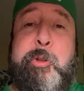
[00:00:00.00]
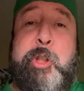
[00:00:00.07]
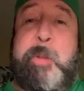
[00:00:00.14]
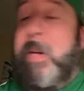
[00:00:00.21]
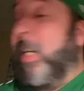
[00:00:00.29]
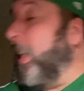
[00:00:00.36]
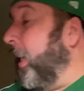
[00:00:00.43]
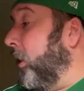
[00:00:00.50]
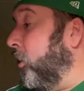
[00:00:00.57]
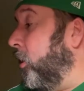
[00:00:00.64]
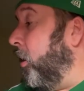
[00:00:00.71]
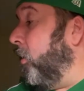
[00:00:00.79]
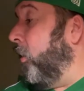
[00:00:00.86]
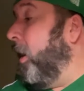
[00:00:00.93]
speaking.
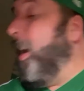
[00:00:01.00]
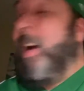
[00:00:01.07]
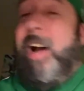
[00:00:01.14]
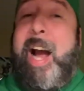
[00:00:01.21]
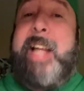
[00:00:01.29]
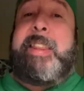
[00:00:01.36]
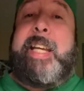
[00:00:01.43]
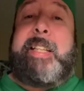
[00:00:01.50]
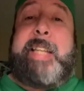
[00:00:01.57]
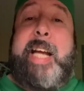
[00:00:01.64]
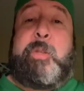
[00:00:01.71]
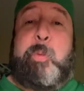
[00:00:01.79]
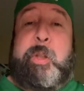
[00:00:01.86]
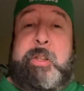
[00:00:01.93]
So I think
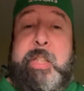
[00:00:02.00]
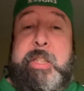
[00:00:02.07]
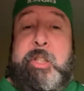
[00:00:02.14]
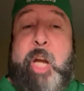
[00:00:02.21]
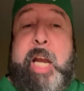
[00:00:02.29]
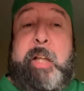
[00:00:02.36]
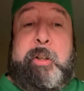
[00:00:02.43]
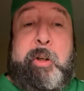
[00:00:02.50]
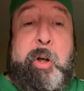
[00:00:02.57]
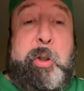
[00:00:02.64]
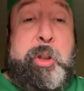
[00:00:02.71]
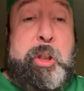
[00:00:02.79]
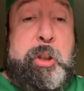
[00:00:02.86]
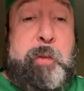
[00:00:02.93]
that's what's in Jalen
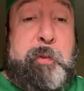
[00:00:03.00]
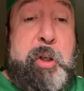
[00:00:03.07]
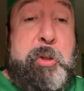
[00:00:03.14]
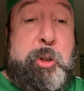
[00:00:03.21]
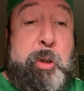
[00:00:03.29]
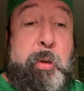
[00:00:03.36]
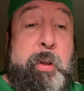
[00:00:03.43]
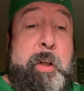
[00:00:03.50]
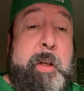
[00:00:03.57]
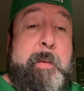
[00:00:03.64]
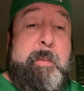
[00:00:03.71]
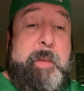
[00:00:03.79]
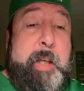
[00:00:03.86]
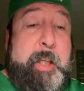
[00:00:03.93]
Hurts' future,
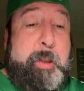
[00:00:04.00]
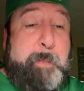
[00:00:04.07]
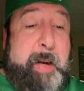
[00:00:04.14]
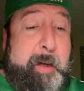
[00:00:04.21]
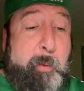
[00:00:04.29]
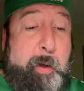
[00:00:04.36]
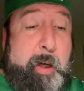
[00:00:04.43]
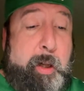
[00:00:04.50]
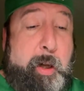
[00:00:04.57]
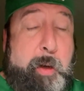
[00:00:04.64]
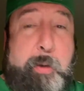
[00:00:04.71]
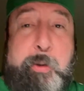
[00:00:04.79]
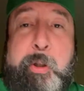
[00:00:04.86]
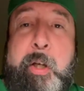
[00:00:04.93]
is being one of
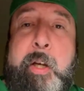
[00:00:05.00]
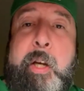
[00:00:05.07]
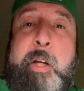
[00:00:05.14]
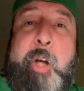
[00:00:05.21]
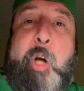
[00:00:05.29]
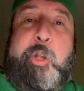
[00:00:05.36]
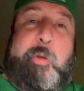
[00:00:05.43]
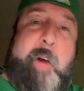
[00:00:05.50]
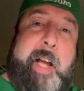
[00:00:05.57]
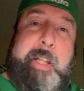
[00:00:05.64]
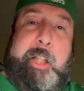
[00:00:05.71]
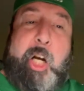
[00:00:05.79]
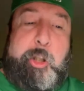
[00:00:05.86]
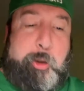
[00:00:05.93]
those, goes around
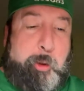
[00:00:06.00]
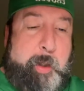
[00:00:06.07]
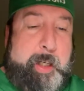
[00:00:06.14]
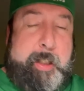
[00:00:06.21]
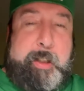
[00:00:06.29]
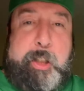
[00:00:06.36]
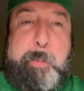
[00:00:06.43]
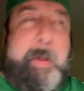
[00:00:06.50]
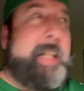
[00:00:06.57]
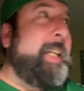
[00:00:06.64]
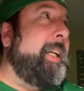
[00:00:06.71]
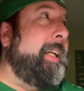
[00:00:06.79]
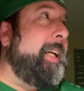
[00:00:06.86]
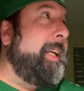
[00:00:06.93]
the country and
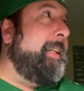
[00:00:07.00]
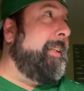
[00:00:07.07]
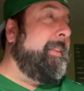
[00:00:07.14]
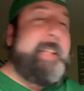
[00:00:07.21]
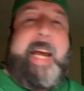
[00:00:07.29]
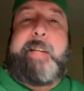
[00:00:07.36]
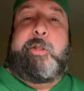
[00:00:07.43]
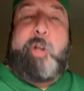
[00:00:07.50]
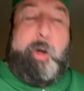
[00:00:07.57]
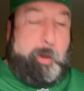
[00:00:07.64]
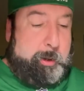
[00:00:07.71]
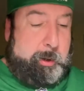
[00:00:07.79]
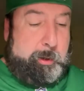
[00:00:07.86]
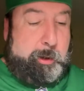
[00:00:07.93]
speaking in TED
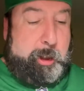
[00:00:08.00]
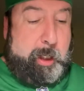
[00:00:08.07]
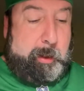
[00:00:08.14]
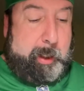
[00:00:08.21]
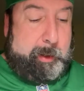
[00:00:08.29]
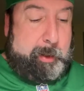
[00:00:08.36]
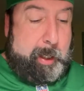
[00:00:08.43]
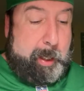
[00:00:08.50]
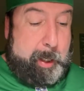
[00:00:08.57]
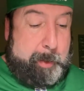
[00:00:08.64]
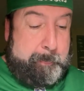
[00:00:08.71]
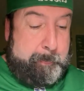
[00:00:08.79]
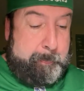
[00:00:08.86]
Talks and shit like that.